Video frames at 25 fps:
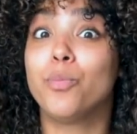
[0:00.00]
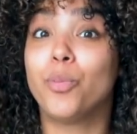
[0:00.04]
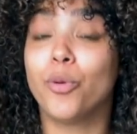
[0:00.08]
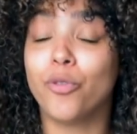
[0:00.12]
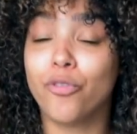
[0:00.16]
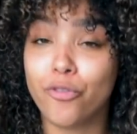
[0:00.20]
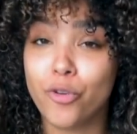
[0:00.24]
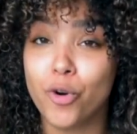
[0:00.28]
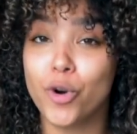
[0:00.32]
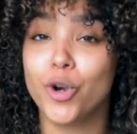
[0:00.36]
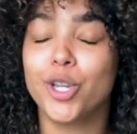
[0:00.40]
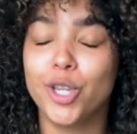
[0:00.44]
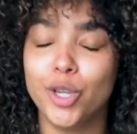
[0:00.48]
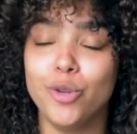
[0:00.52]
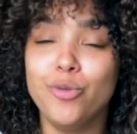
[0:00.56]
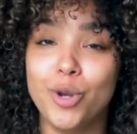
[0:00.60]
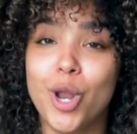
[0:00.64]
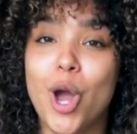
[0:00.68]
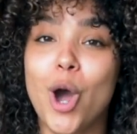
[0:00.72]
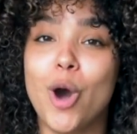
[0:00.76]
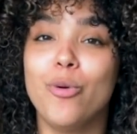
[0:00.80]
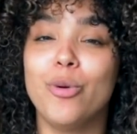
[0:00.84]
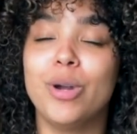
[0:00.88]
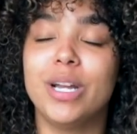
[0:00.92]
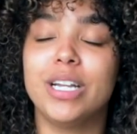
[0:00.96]
before you
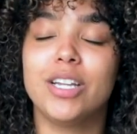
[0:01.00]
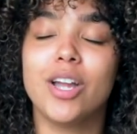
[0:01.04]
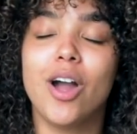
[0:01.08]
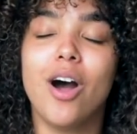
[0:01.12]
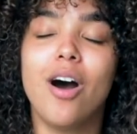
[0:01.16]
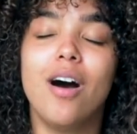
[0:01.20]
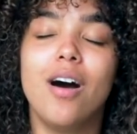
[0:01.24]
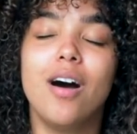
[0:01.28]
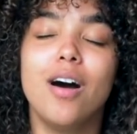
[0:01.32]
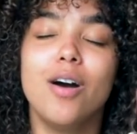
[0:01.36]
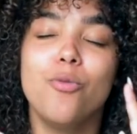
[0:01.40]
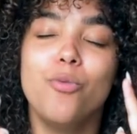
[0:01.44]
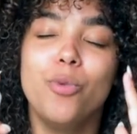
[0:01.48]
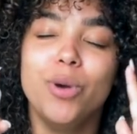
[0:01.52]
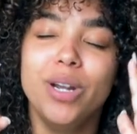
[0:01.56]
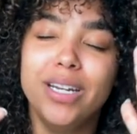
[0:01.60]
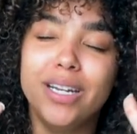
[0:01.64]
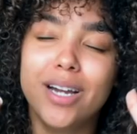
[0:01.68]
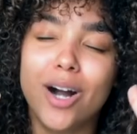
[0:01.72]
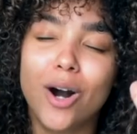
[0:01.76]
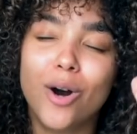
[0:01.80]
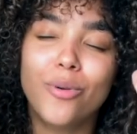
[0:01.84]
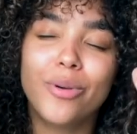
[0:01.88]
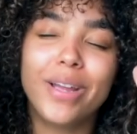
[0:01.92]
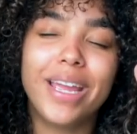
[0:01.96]
know it, y'all, we
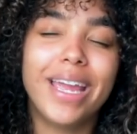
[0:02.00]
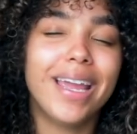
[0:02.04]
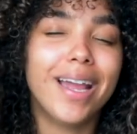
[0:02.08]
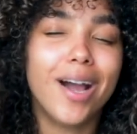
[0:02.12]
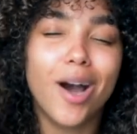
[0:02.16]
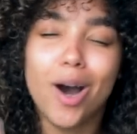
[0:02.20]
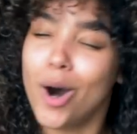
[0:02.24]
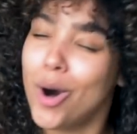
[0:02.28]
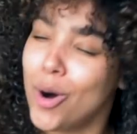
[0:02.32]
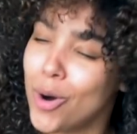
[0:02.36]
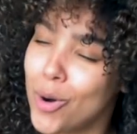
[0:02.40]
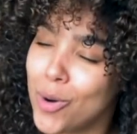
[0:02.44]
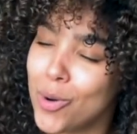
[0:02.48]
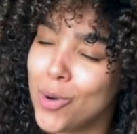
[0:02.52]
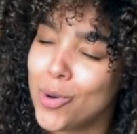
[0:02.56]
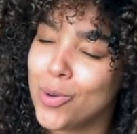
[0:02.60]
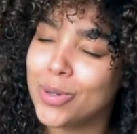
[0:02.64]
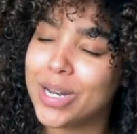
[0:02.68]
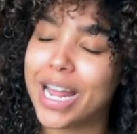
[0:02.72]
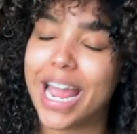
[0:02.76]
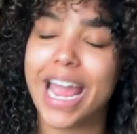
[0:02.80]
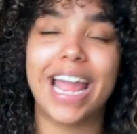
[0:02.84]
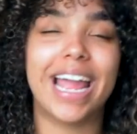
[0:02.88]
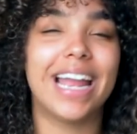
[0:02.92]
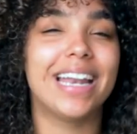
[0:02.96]
gonna get
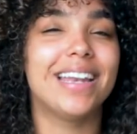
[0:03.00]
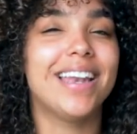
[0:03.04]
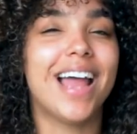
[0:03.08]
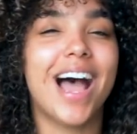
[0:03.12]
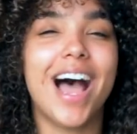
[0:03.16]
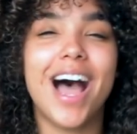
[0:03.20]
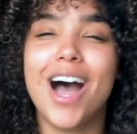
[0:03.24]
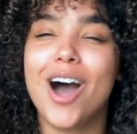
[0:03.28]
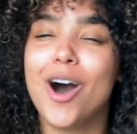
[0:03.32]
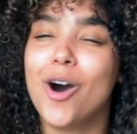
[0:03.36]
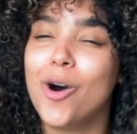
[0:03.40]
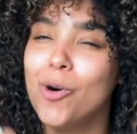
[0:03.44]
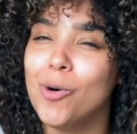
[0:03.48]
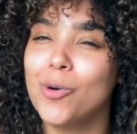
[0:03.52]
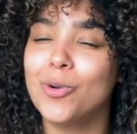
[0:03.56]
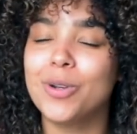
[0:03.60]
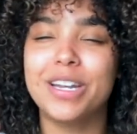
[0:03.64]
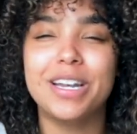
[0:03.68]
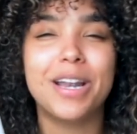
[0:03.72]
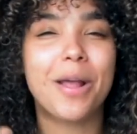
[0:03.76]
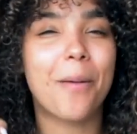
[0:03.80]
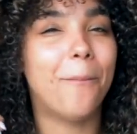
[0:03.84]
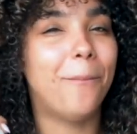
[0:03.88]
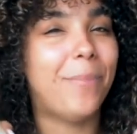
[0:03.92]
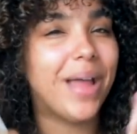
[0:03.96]
old and not old
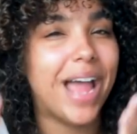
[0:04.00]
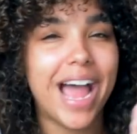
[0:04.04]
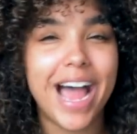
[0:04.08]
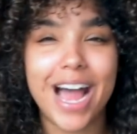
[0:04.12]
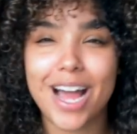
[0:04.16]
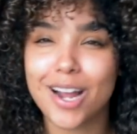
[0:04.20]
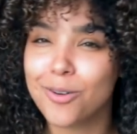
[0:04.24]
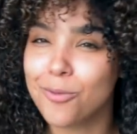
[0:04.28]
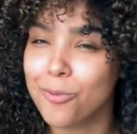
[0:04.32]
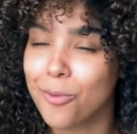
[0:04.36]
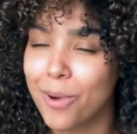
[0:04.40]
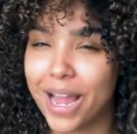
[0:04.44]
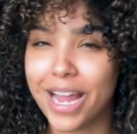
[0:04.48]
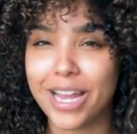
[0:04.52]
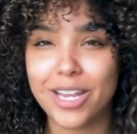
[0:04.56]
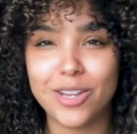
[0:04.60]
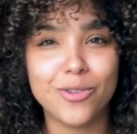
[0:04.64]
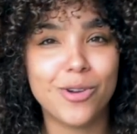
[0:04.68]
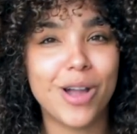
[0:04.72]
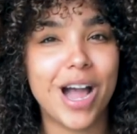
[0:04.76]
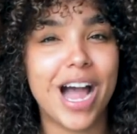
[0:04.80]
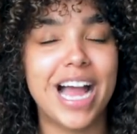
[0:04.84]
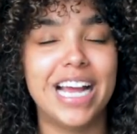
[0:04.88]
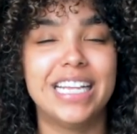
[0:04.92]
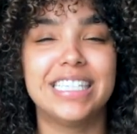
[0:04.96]
in a bad way, you
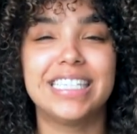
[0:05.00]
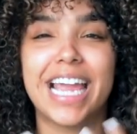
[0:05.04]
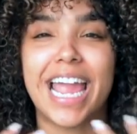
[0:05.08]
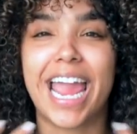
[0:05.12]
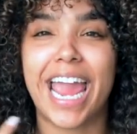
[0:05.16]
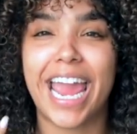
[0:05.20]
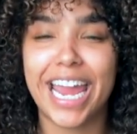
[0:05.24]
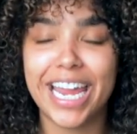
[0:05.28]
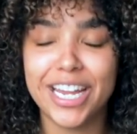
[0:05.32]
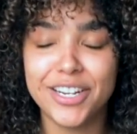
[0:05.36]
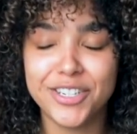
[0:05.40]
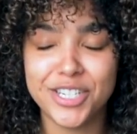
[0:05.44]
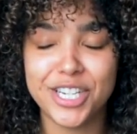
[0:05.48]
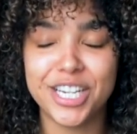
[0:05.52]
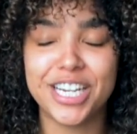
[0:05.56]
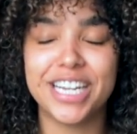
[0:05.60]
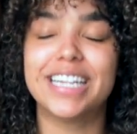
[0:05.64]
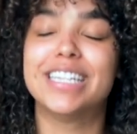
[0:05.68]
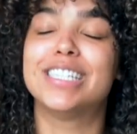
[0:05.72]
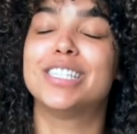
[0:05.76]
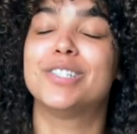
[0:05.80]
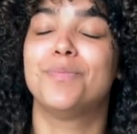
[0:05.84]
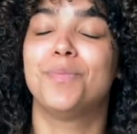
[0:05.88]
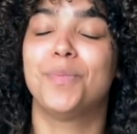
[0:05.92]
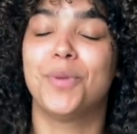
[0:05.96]
guys. Aging
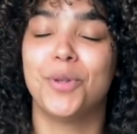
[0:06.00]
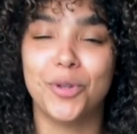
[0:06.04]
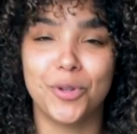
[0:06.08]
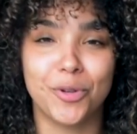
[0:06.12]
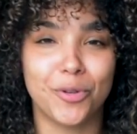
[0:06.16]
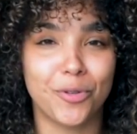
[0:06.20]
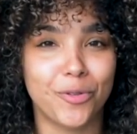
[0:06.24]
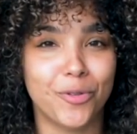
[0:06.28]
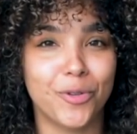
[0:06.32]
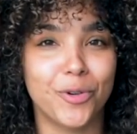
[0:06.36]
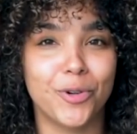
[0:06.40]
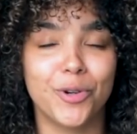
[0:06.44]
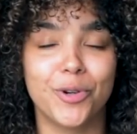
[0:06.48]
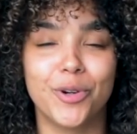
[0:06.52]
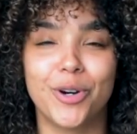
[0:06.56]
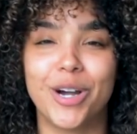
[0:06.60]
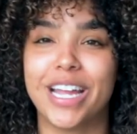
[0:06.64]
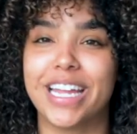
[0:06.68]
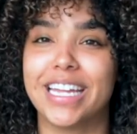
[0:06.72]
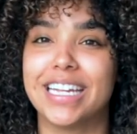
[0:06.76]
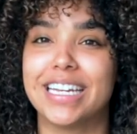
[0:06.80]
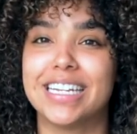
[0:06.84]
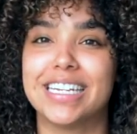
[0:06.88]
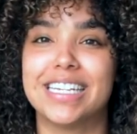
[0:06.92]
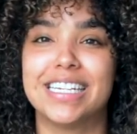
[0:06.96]
is beautiful.
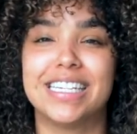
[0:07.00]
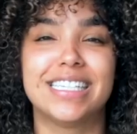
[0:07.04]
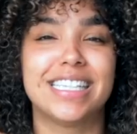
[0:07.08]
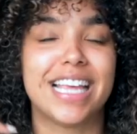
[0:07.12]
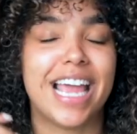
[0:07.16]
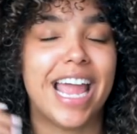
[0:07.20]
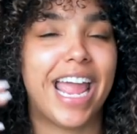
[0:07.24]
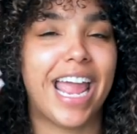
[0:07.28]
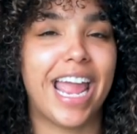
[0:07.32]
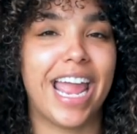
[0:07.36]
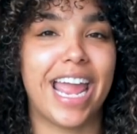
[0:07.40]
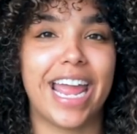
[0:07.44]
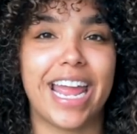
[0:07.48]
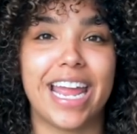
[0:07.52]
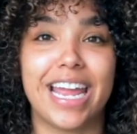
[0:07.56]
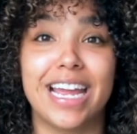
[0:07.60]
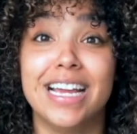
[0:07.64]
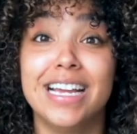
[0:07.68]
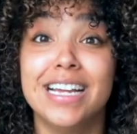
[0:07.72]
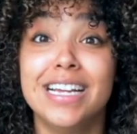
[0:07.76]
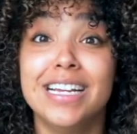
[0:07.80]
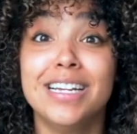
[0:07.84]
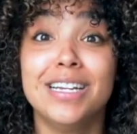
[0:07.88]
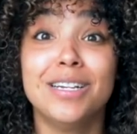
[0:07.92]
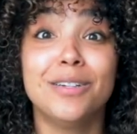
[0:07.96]
It is
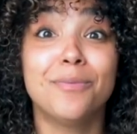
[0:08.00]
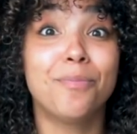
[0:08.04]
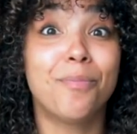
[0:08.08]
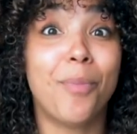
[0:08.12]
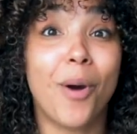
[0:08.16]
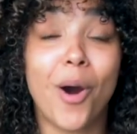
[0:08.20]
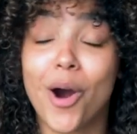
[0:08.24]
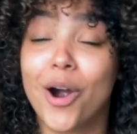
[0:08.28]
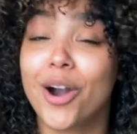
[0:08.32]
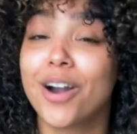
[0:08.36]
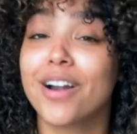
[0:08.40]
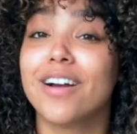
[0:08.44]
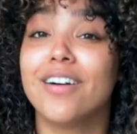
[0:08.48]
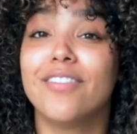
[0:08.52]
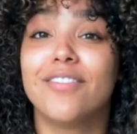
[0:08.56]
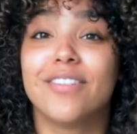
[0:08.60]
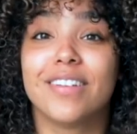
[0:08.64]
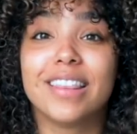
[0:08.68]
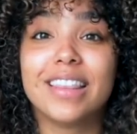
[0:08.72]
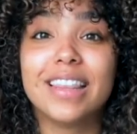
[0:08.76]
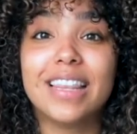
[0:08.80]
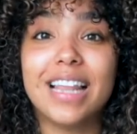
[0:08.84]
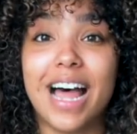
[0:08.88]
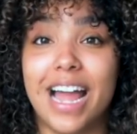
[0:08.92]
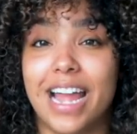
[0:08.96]
a part of
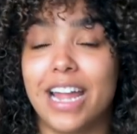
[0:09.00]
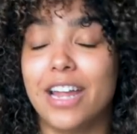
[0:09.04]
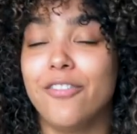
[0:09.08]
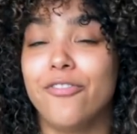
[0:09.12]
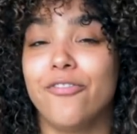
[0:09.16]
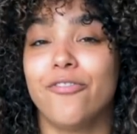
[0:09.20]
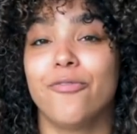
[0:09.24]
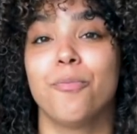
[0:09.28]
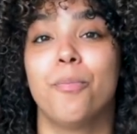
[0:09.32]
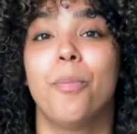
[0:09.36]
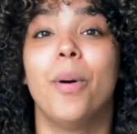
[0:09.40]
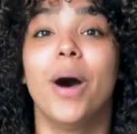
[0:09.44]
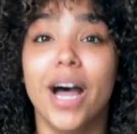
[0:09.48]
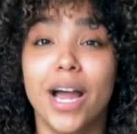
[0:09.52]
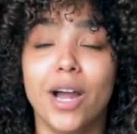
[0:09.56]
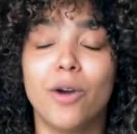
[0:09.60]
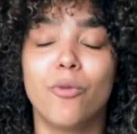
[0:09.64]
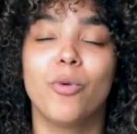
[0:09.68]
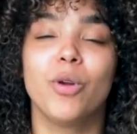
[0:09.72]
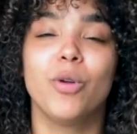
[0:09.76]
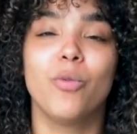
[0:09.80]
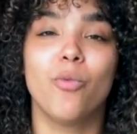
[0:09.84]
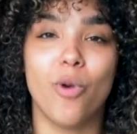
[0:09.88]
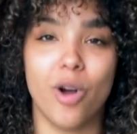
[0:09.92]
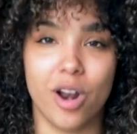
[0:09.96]
life, but
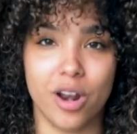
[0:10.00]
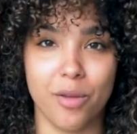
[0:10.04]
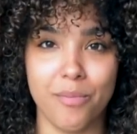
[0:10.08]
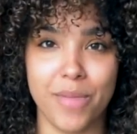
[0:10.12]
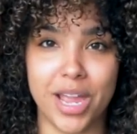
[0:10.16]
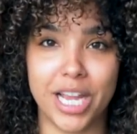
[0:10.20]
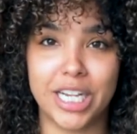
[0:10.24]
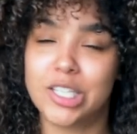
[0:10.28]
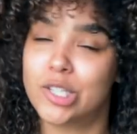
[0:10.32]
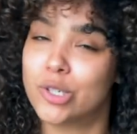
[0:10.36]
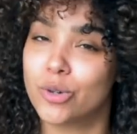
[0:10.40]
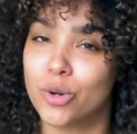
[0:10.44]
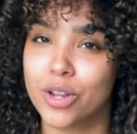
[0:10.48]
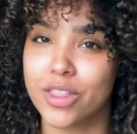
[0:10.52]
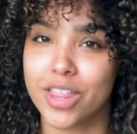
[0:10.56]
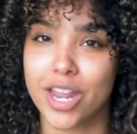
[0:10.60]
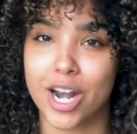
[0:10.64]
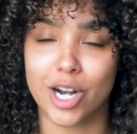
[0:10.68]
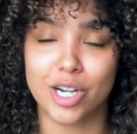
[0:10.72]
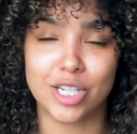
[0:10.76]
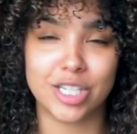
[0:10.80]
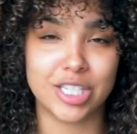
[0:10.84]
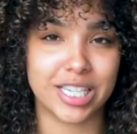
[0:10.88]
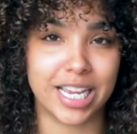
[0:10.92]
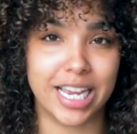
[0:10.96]
we want to make sure that
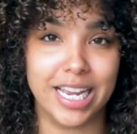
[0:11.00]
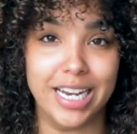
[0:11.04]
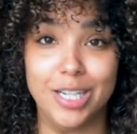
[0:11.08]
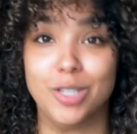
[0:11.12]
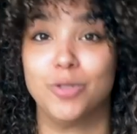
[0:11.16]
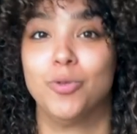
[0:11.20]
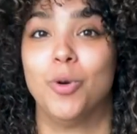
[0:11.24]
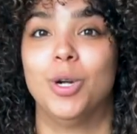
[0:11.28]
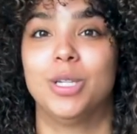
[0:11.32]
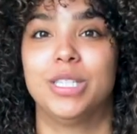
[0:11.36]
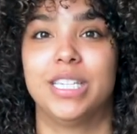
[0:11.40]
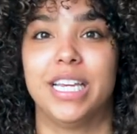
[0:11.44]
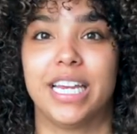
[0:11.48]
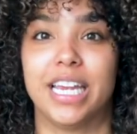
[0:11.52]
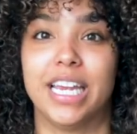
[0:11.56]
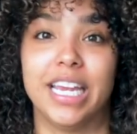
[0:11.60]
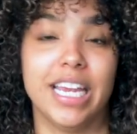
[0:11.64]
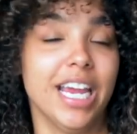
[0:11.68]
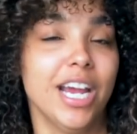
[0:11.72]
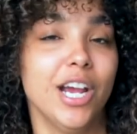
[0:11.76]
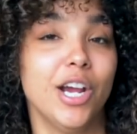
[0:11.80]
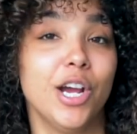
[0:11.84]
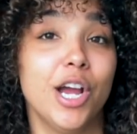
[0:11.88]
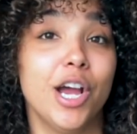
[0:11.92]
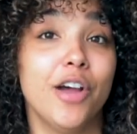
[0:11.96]
our skin is well taken
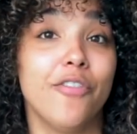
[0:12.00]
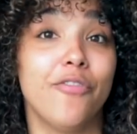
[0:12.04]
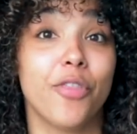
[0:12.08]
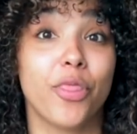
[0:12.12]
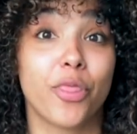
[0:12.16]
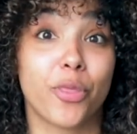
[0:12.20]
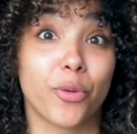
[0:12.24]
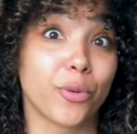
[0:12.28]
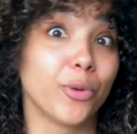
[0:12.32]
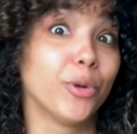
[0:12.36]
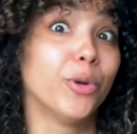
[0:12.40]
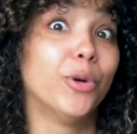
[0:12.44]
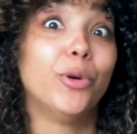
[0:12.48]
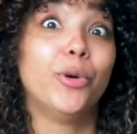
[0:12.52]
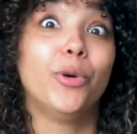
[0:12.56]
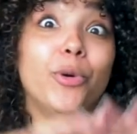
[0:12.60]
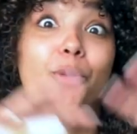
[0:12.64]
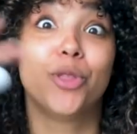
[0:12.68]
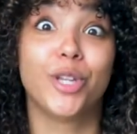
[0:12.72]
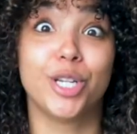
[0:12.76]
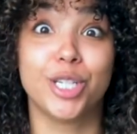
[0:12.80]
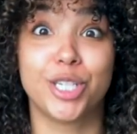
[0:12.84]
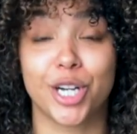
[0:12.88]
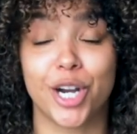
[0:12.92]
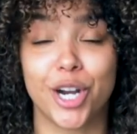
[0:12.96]
care of through
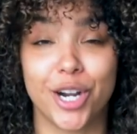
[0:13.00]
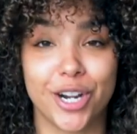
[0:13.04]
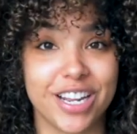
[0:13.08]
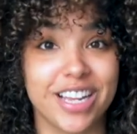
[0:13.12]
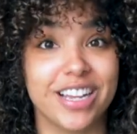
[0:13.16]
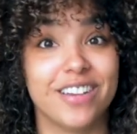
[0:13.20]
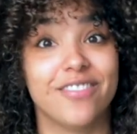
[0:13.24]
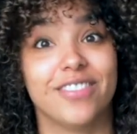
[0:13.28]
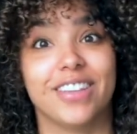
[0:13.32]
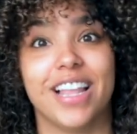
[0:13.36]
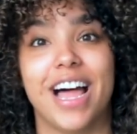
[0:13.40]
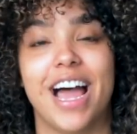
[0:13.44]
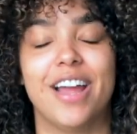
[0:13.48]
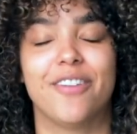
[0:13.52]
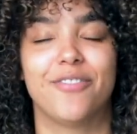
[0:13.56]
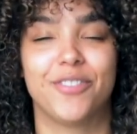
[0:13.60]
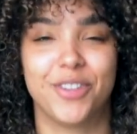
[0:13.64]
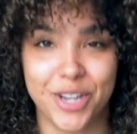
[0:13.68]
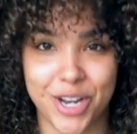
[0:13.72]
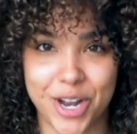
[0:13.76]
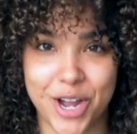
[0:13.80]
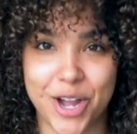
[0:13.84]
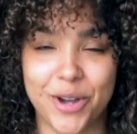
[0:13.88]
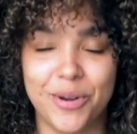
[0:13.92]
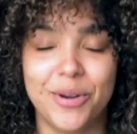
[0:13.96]
the journey of life,
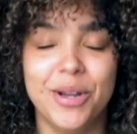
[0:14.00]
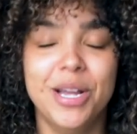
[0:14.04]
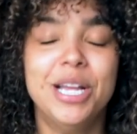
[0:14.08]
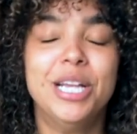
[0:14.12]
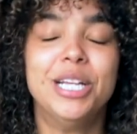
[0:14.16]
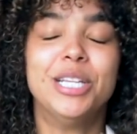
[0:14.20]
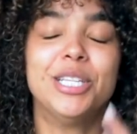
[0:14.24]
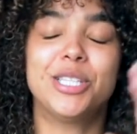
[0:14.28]
you know?